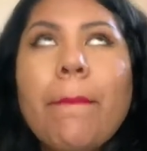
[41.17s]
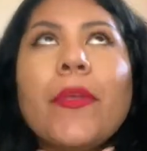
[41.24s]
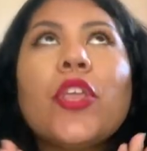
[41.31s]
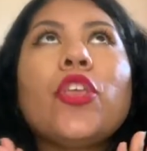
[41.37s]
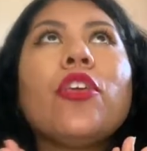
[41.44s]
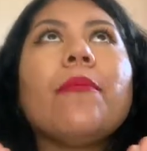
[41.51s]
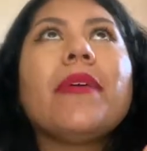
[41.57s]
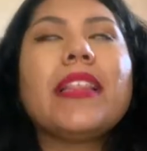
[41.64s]

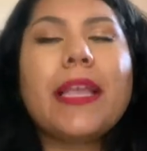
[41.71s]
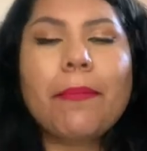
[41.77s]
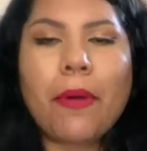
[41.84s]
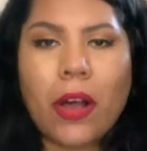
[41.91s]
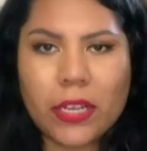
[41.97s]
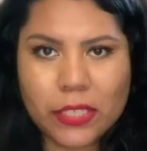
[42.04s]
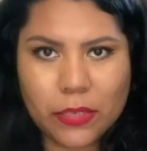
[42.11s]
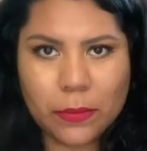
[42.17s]
humanly
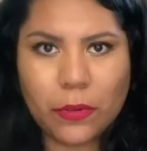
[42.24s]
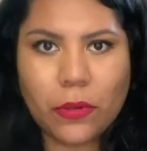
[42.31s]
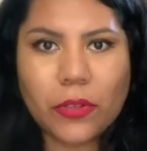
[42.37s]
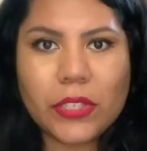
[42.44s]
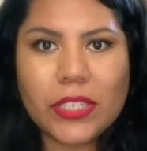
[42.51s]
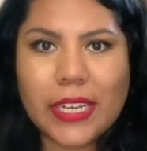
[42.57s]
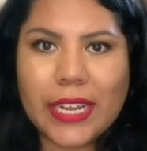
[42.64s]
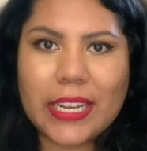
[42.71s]
possible
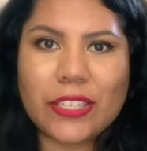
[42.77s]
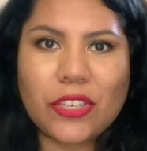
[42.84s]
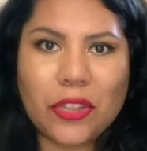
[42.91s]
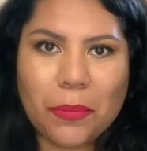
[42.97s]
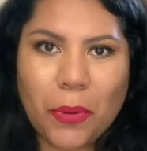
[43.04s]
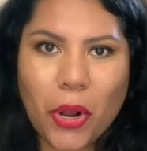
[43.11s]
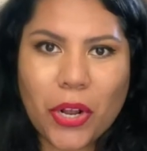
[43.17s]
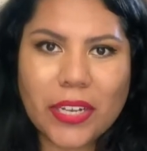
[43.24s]
to get into the
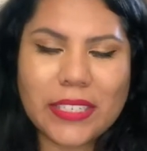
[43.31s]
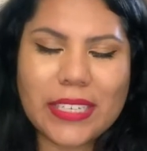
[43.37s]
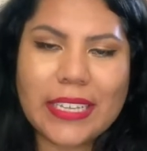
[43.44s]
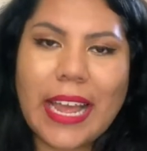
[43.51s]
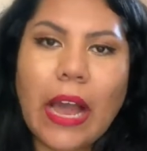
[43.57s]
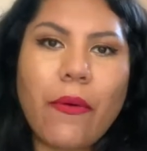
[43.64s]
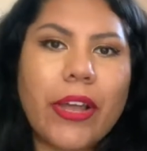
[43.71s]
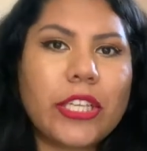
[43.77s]
parks and
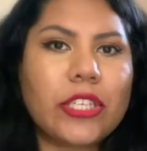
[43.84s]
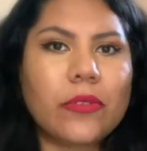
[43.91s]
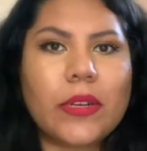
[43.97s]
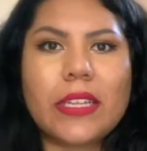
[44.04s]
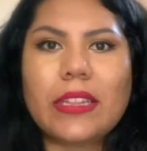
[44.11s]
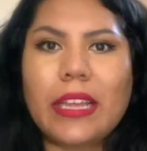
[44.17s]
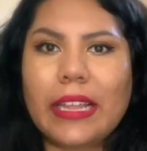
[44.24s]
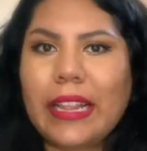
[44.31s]
how I do
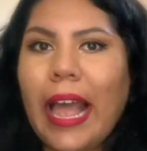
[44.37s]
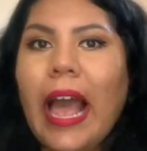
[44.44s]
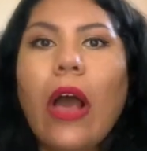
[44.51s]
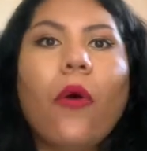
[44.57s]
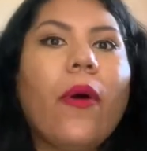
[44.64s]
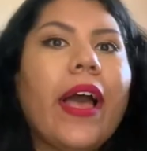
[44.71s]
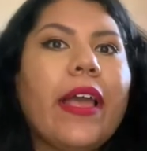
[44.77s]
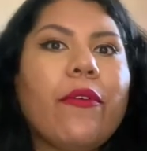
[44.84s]
it and
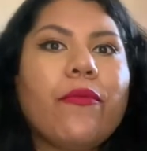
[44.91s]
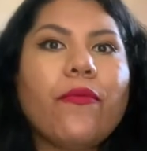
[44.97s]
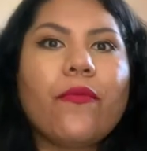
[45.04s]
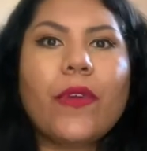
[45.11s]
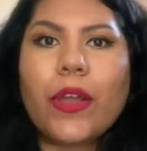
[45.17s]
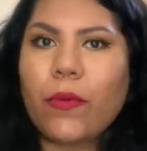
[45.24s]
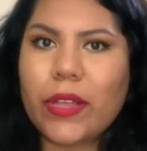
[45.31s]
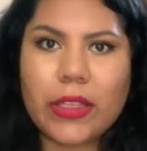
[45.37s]
how I
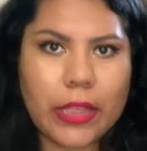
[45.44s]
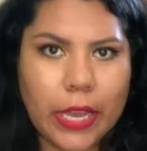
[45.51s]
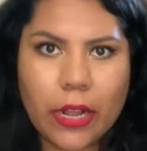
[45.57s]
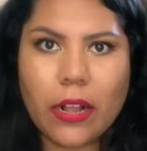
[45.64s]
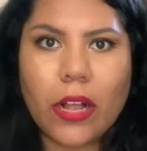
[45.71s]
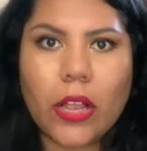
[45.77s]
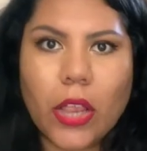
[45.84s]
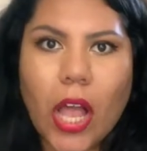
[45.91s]
frequent
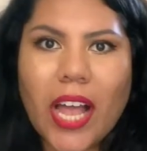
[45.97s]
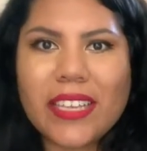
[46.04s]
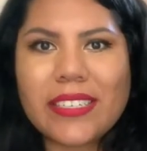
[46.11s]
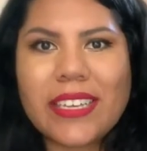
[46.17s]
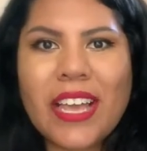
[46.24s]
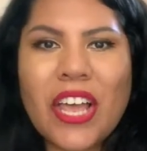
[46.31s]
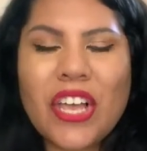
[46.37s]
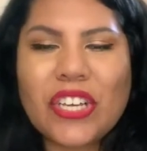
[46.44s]
there a lot.
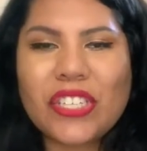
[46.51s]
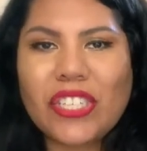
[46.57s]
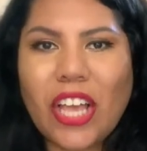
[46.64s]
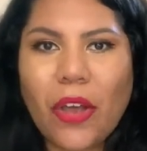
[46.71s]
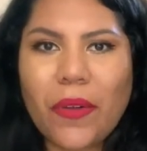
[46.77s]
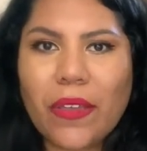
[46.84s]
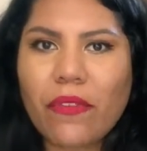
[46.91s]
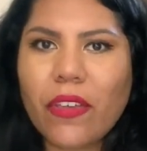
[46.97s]

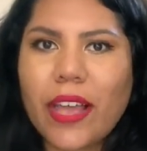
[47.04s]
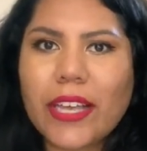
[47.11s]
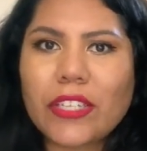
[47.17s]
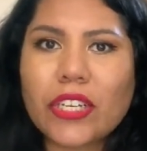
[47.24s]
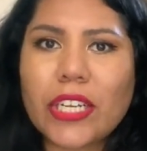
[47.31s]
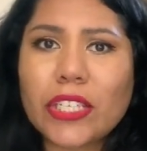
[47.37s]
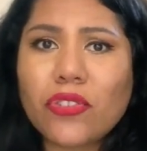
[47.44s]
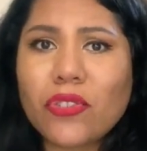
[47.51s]
So if you guys
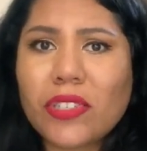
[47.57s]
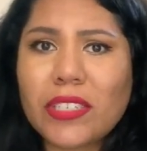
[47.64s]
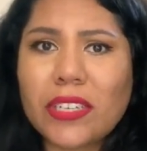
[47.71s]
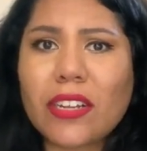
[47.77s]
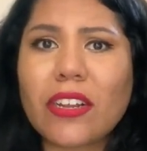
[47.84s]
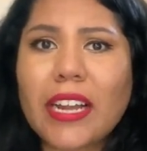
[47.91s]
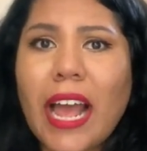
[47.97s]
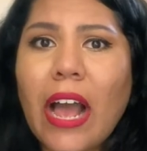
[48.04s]
are interested
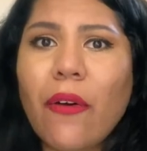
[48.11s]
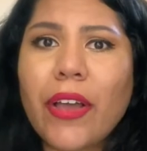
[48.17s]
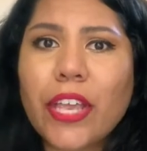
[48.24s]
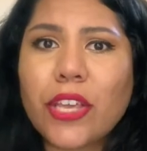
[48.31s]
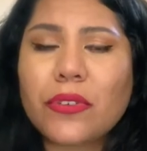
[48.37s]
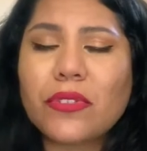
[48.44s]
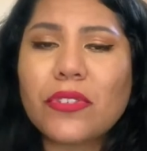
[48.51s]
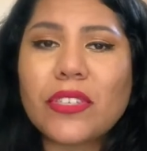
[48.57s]
on how I
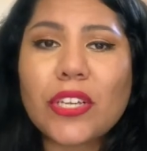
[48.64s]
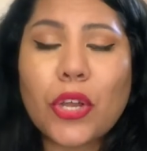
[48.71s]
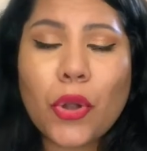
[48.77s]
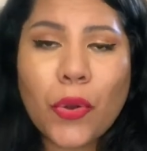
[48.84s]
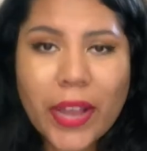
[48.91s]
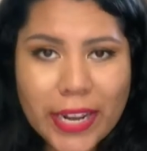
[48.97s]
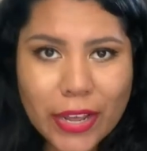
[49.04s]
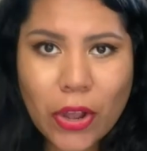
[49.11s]
used
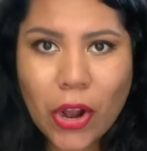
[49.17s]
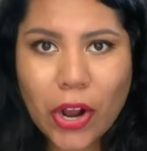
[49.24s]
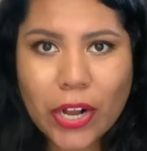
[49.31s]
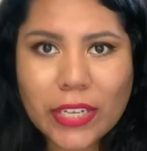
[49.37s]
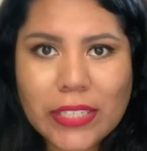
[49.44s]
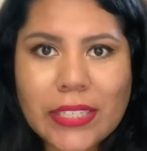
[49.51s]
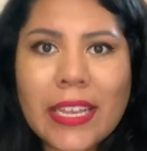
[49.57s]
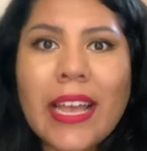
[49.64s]
credit
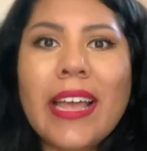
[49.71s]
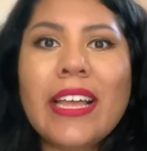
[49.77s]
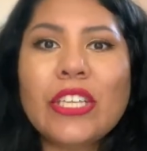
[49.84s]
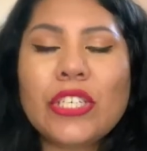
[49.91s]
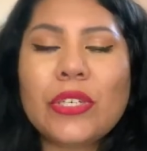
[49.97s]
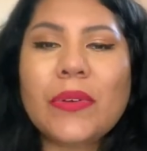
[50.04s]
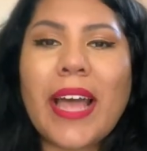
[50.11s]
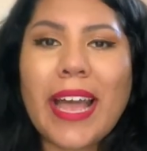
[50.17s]
cards
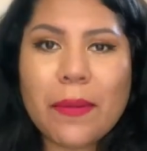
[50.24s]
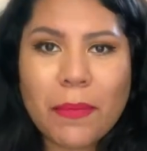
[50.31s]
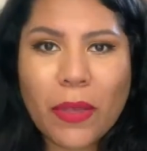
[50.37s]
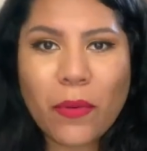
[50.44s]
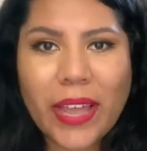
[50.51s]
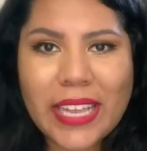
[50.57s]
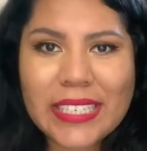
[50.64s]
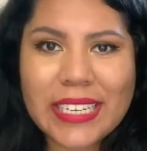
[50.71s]
to hack my
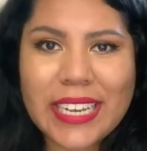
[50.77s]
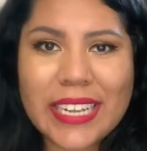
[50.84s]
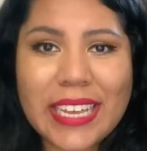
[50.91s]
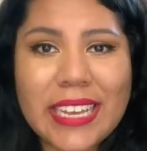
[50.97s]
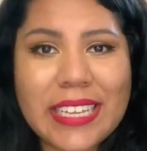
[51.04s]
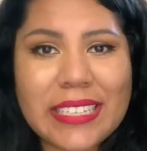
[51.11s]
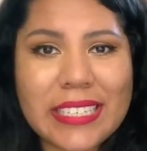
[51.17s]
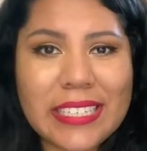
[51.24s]
way into
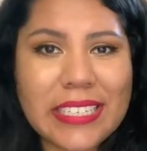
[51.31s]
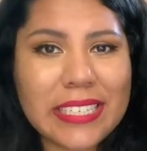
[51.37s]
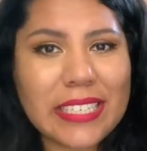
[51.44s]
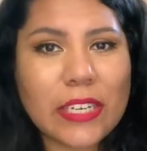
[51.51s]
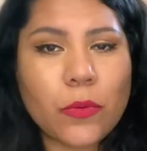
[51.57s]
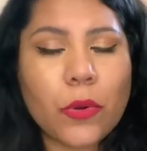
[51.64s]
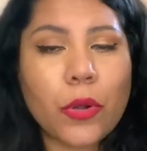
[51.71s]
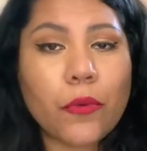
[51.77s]
getting into
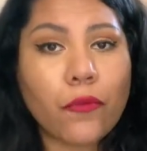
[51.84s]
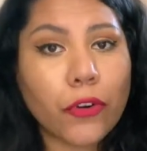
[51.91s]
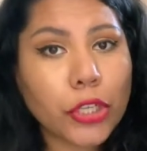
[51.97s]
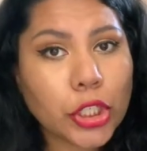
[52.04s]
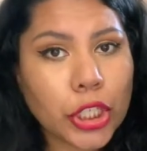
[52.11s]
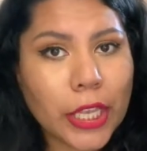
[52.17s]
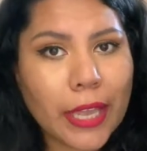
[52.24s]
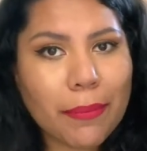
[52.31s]
Disney World for
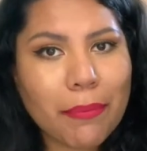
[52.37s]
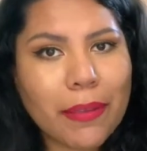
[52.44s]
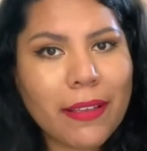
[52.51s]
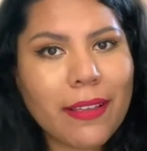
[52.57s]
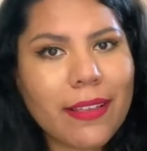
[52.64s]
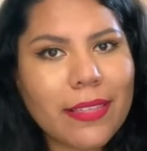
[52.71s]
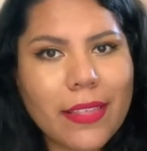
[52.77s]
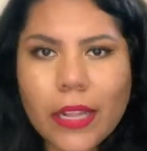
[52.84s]
cheap,
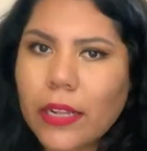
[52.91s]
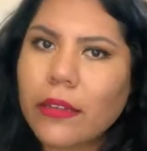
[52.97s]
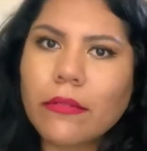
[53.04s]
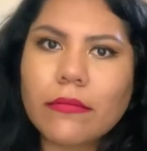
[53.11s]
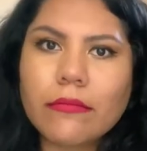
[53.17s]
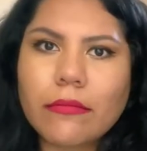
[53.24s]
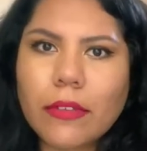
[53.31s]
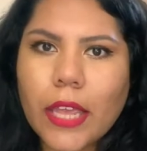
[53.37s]
then
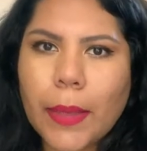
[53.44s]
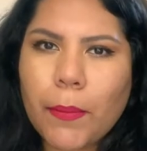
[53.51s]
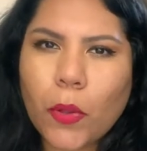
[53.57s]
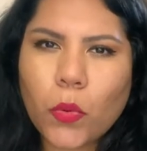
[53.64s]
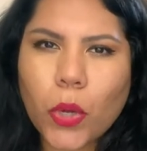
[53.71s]
keep on